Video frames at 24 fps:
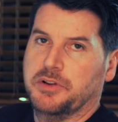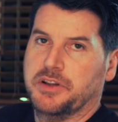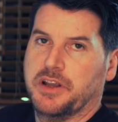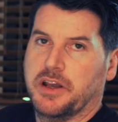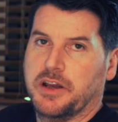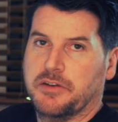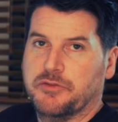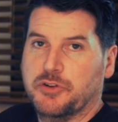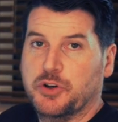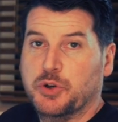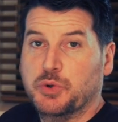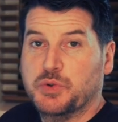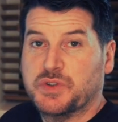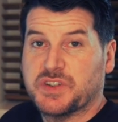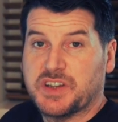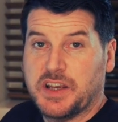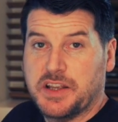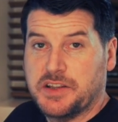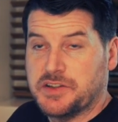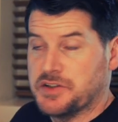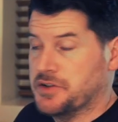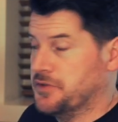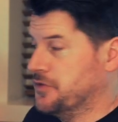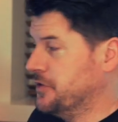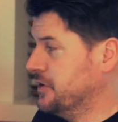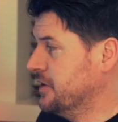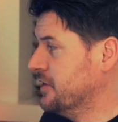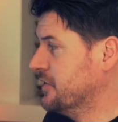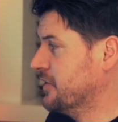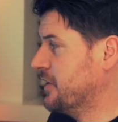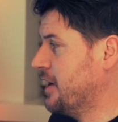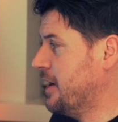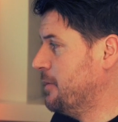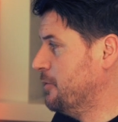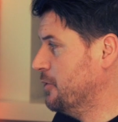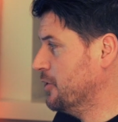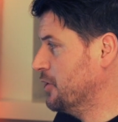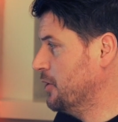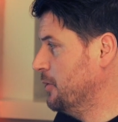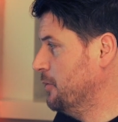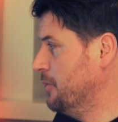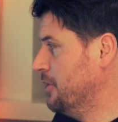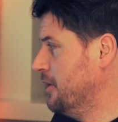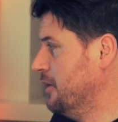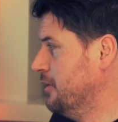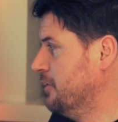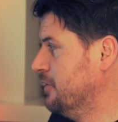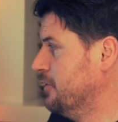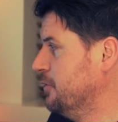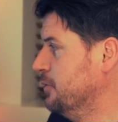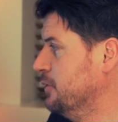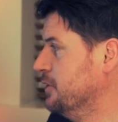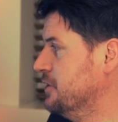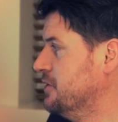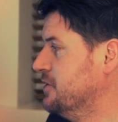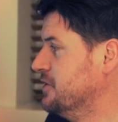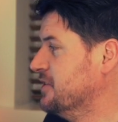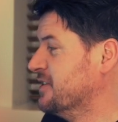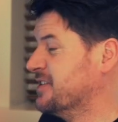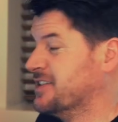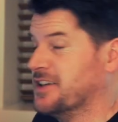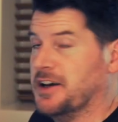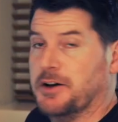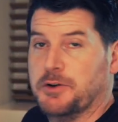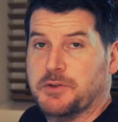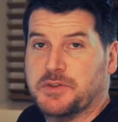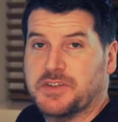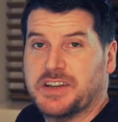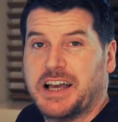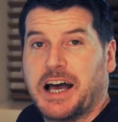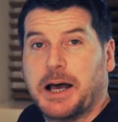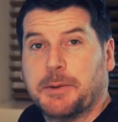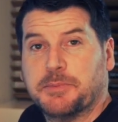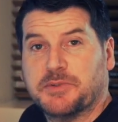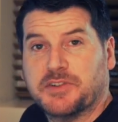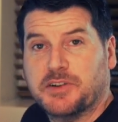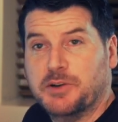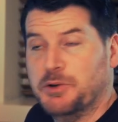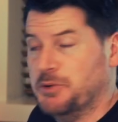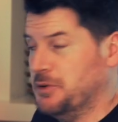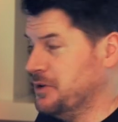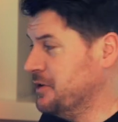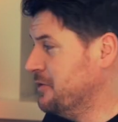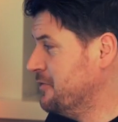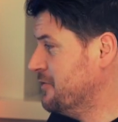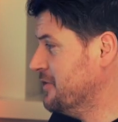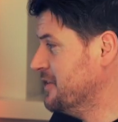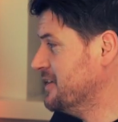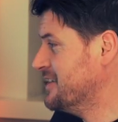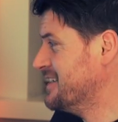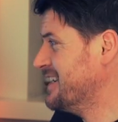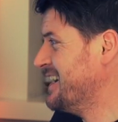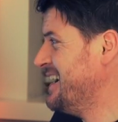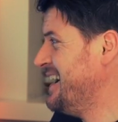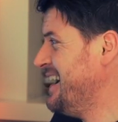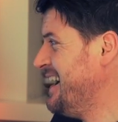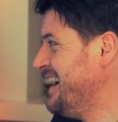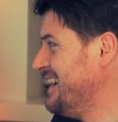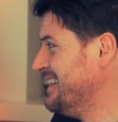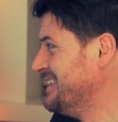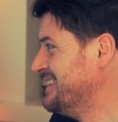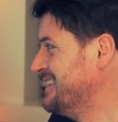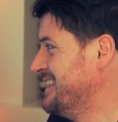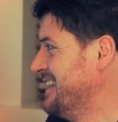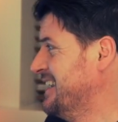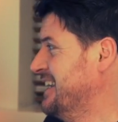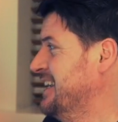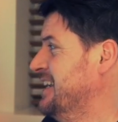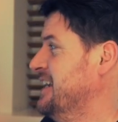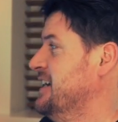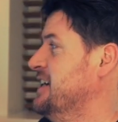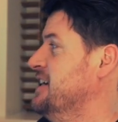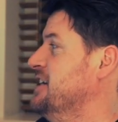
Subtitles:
They have a new sensor for this camera coming out, which sounds absolutely fantastic.